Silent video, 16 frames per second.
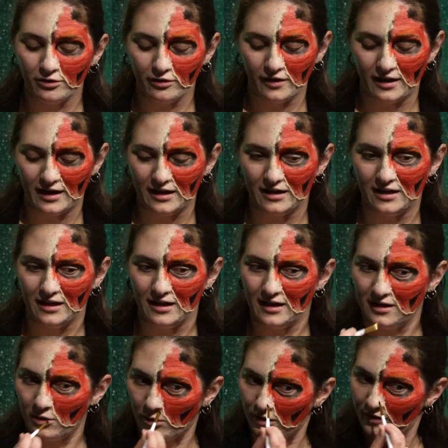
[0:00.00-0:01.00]
that I
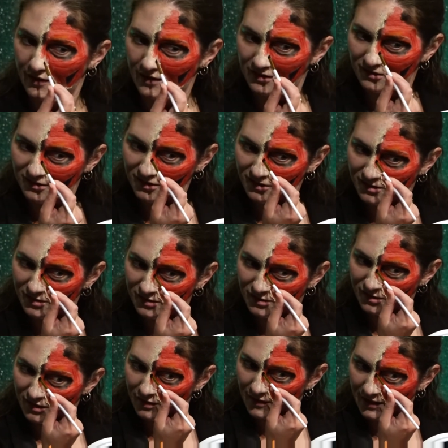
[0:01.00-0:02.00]
need or the
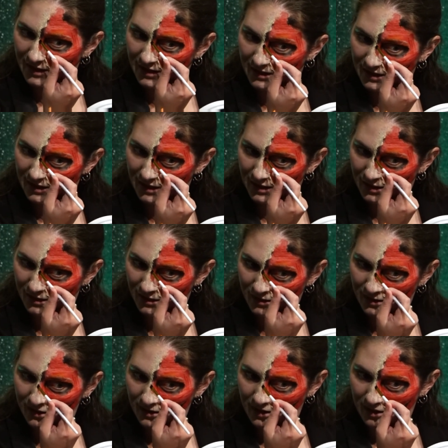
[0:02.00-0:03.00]
consistency that I need,
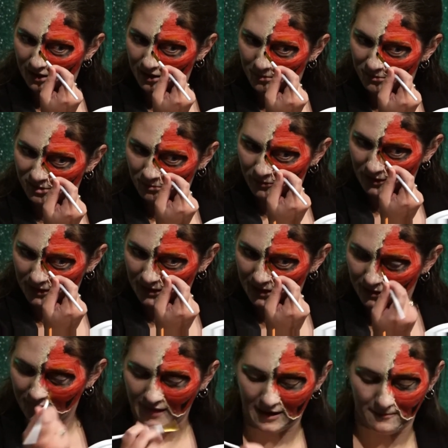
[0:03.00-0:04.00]
um, something
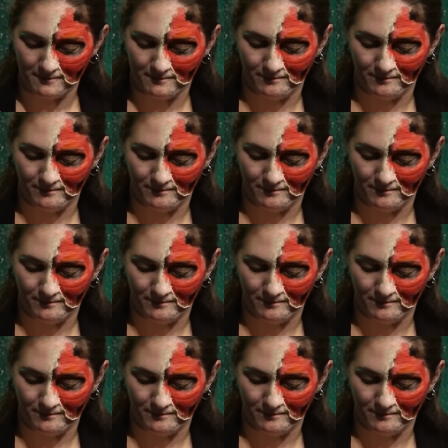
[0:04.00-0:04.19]
like that.